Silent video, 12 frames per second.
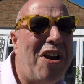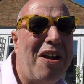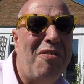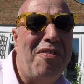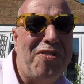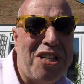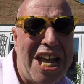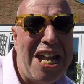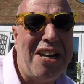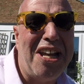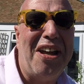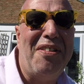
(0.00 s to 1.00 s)
out of
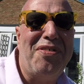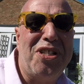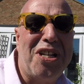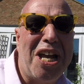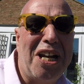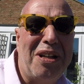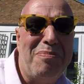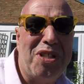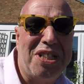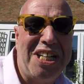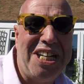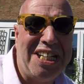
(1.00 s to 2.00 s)
10 of asylum
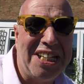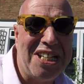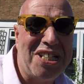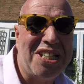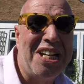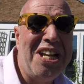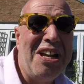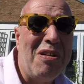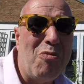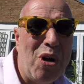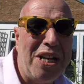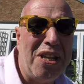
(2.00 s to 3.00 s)
seekers
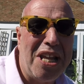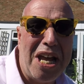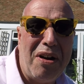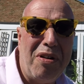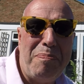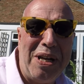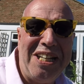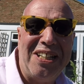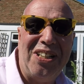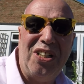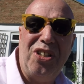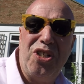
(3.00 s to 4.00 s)
win their
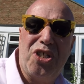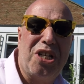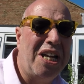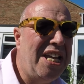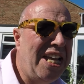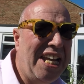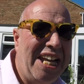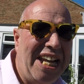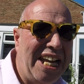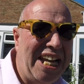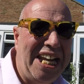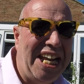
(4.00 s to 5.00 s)
appeals.
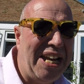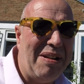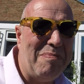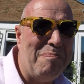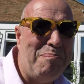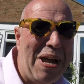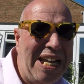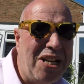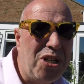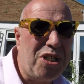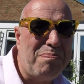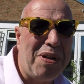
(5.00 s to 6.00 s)
It
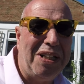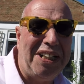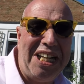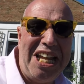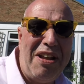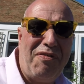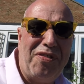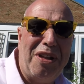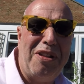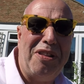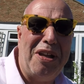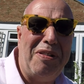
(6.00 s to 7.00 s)
beggars belief
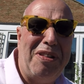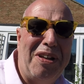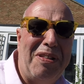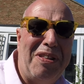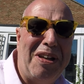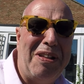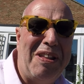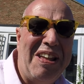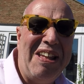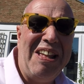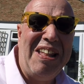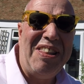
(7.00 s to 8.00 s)
that
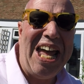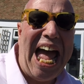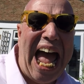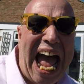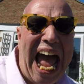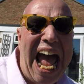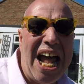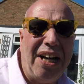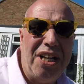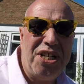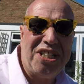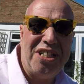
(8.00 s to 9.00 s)
the
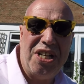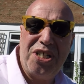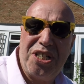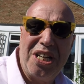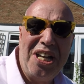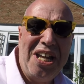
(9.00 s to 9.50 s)
heartlessness,